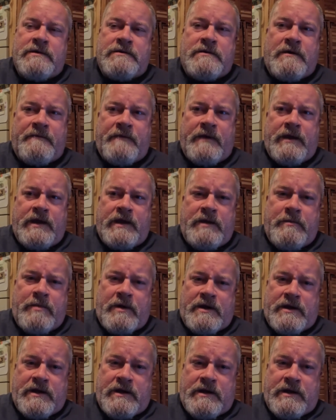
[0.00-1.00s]
So if
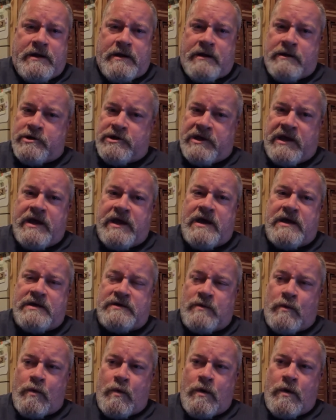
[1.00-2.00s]
anybody, and she
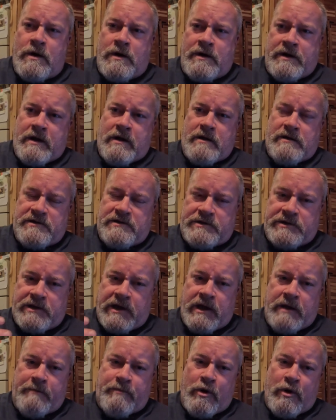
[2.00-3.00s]
has one
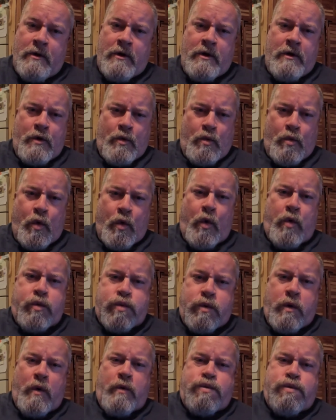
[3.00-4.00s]
deep
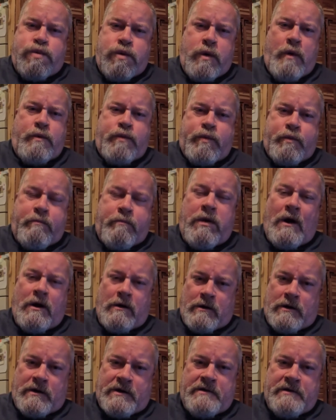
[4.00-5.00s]
woof woof woof
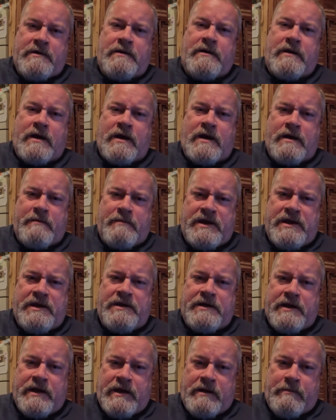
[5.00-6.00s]
bark, I
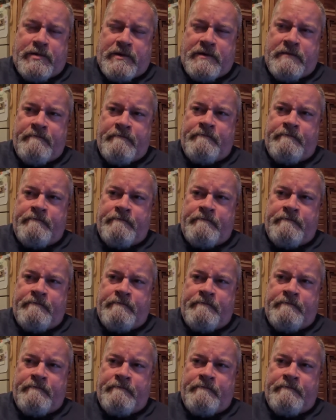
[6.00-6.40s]
mean deep,